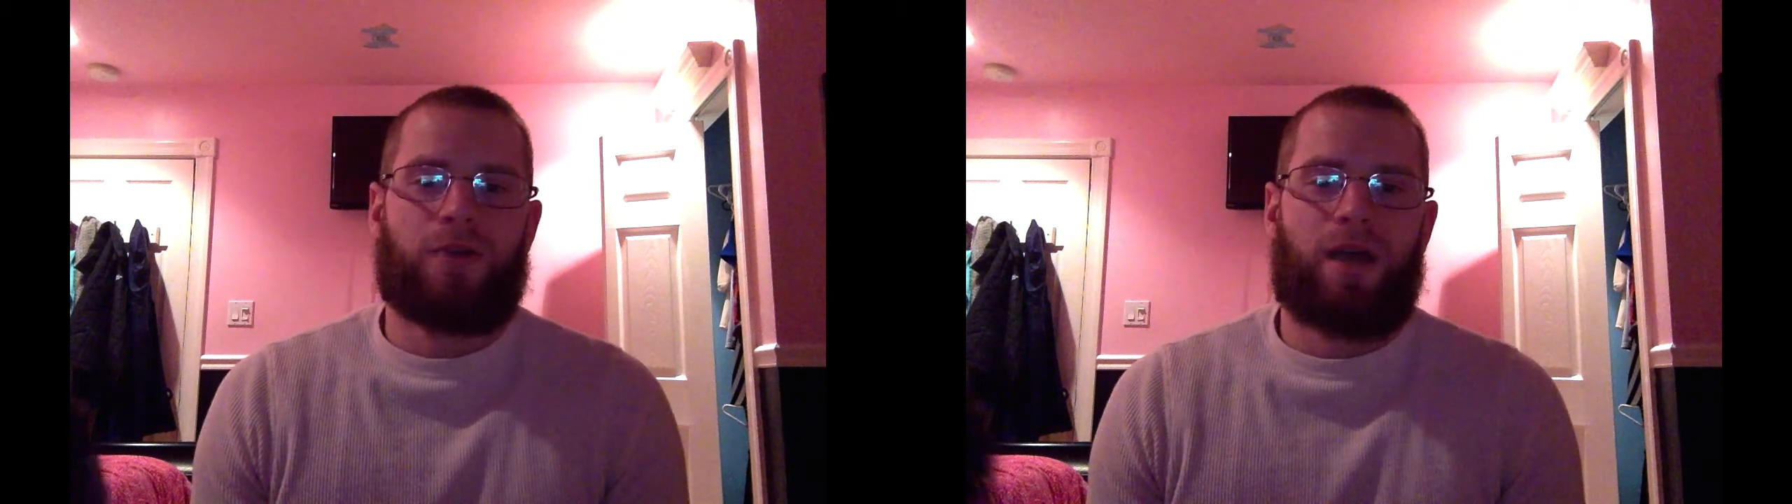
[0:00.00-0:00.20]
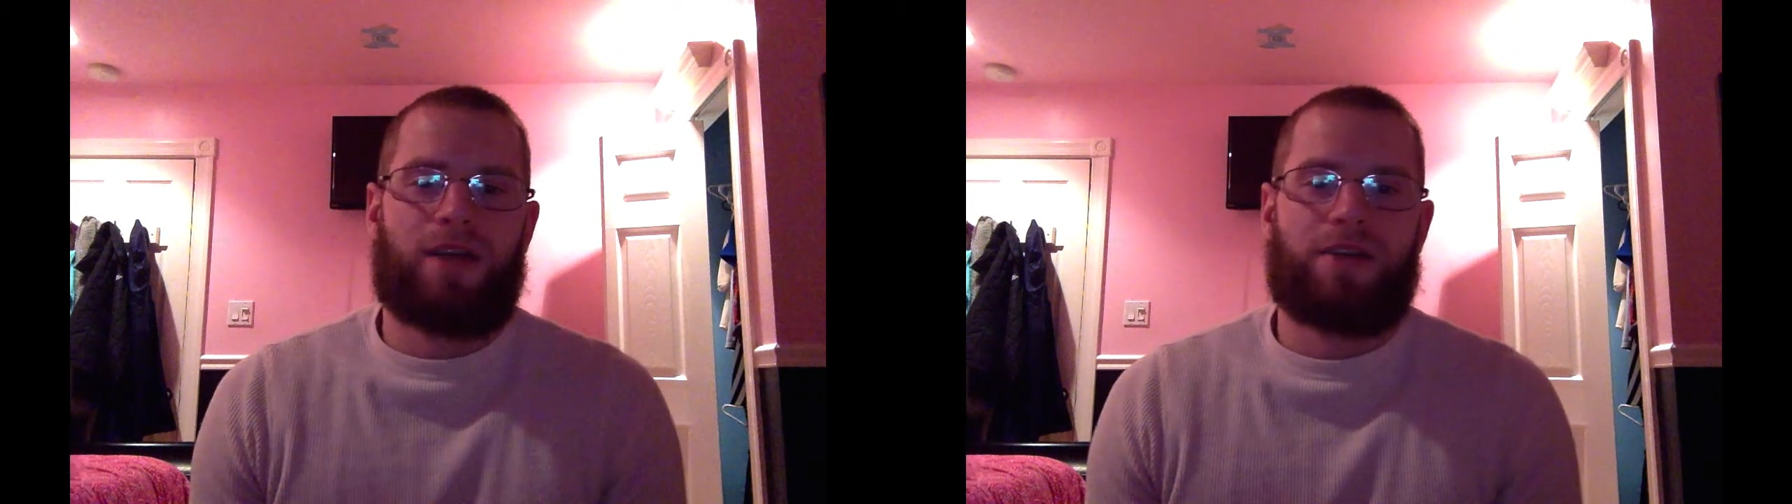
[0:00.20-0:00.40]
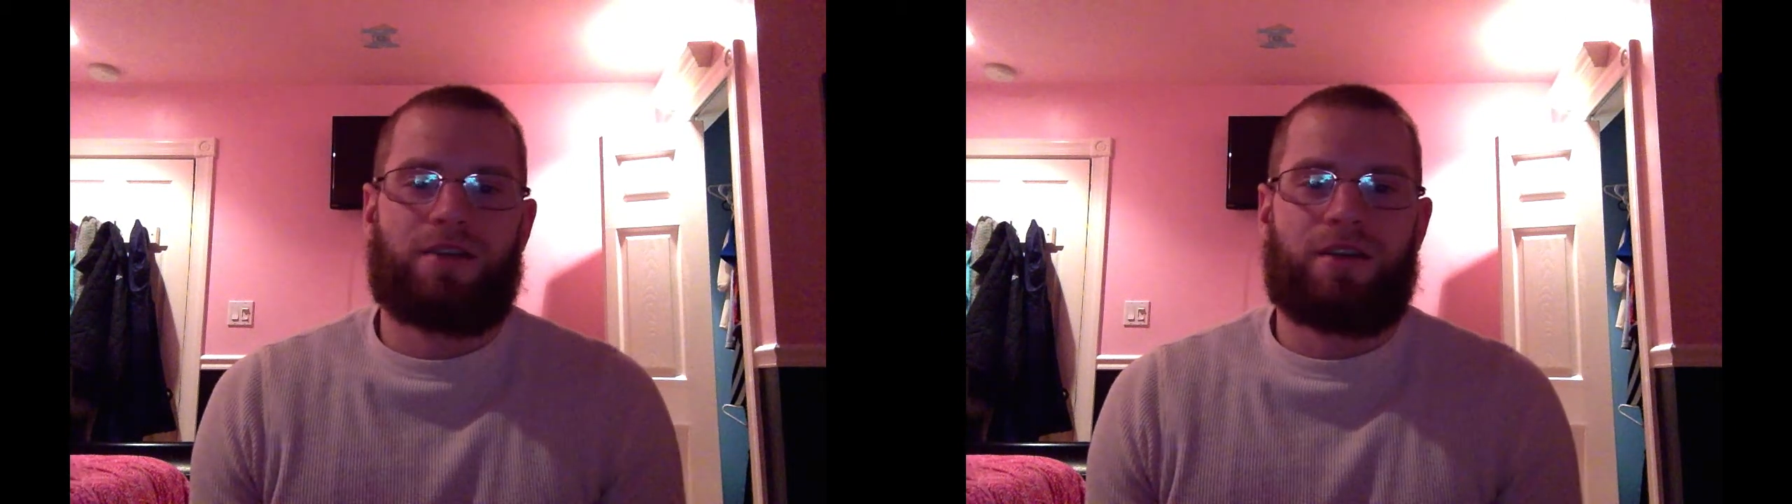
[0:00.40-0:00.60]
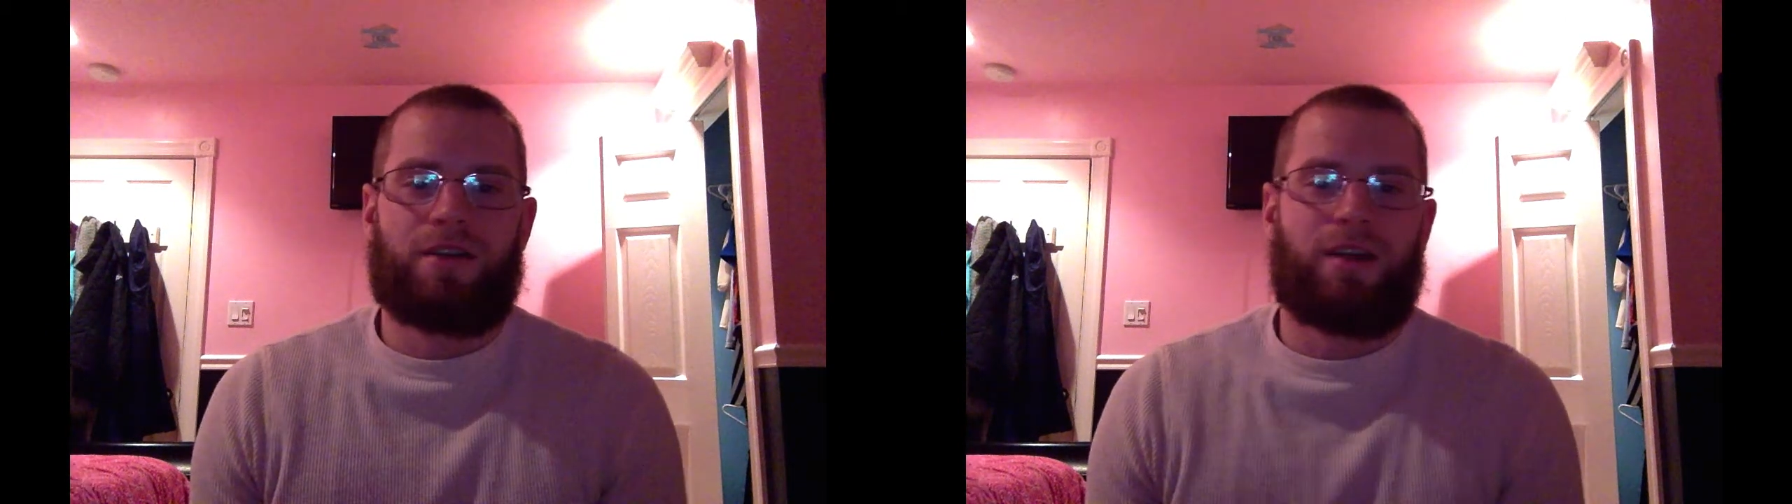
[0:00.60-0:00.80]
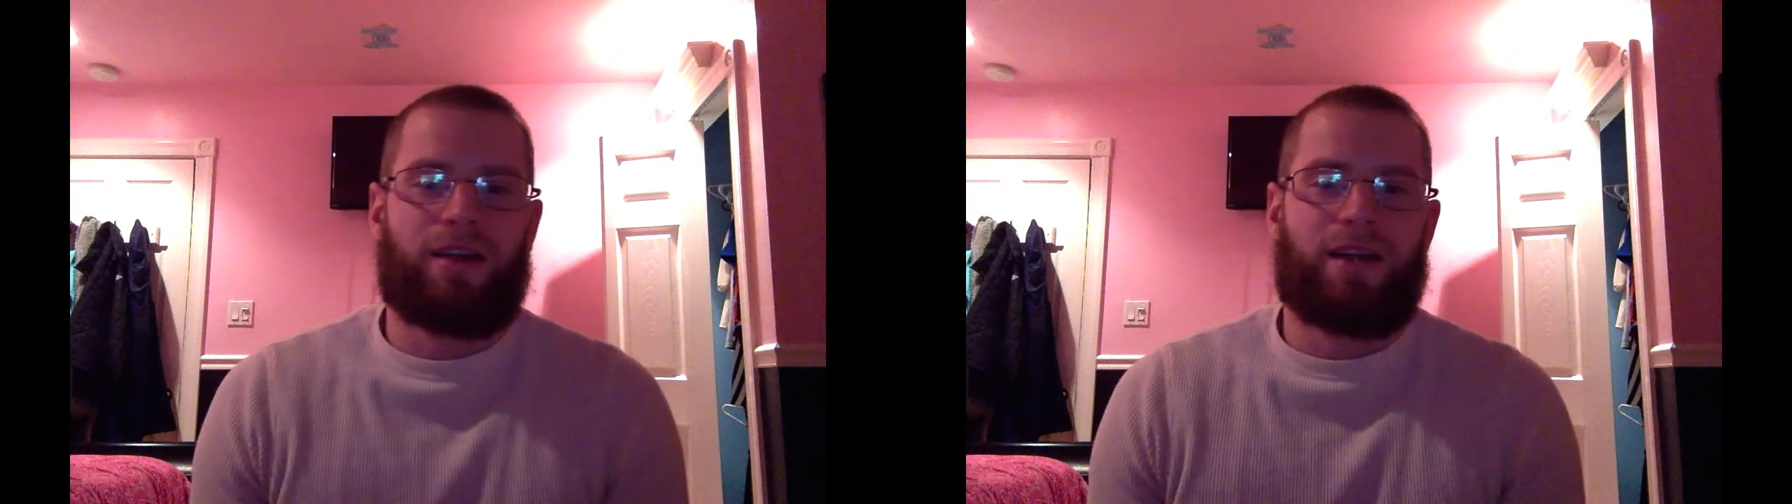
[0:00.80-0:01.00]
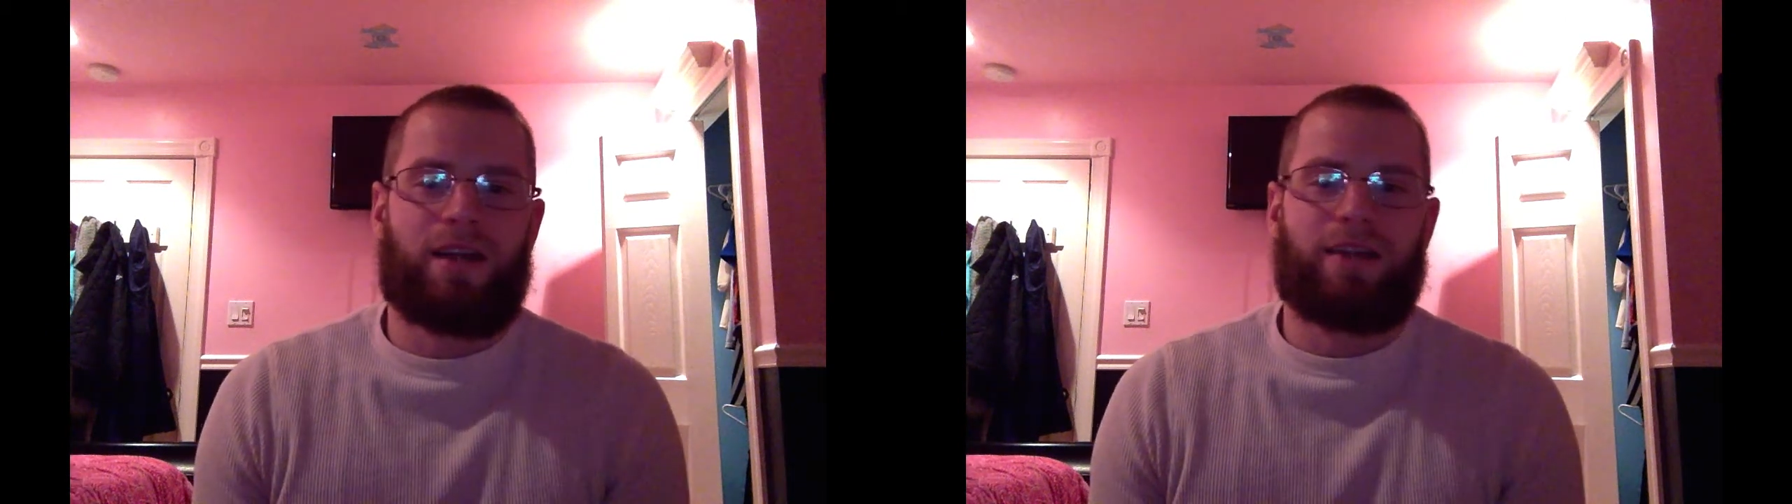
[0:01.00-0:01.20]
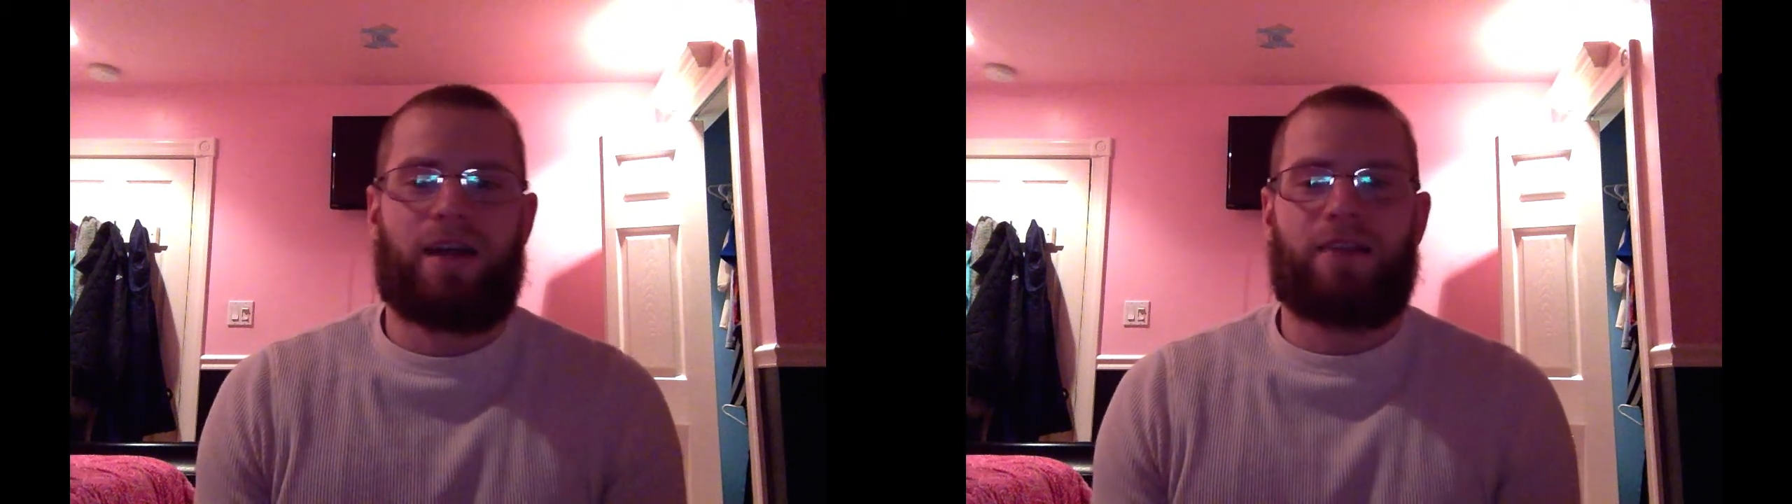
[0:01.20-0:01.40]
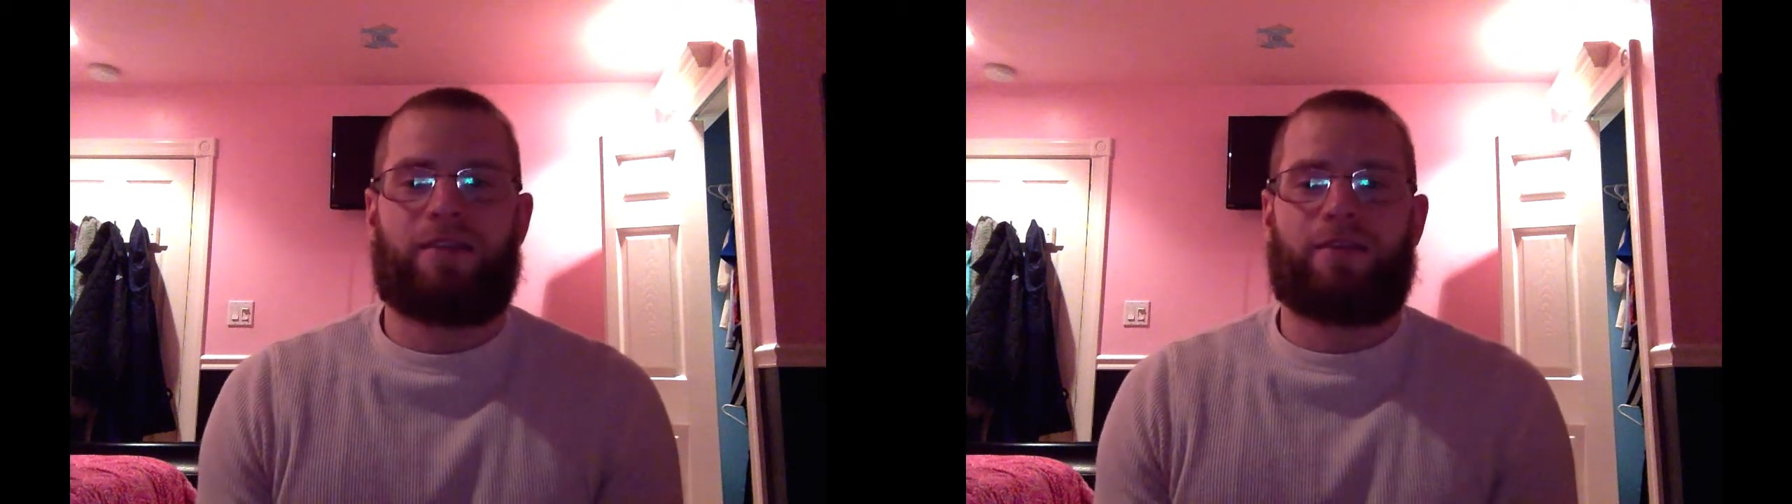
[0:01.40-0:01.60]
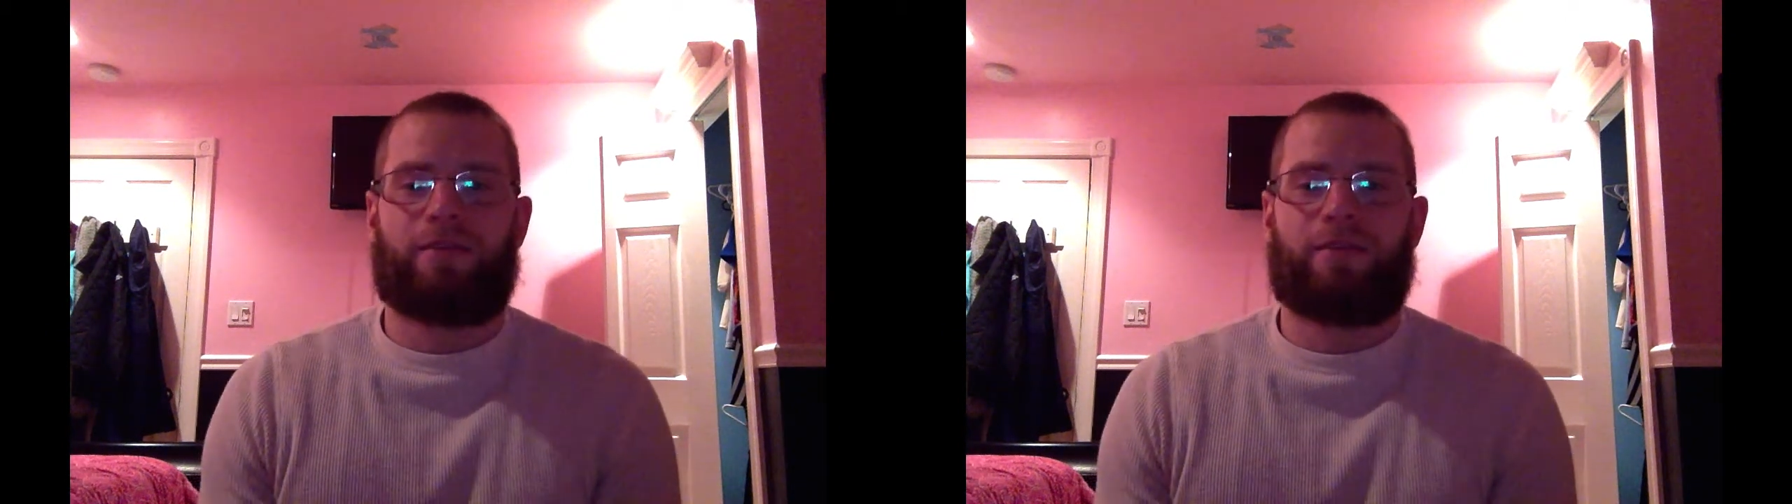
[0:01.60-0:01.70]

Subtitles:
had sudden cardiac death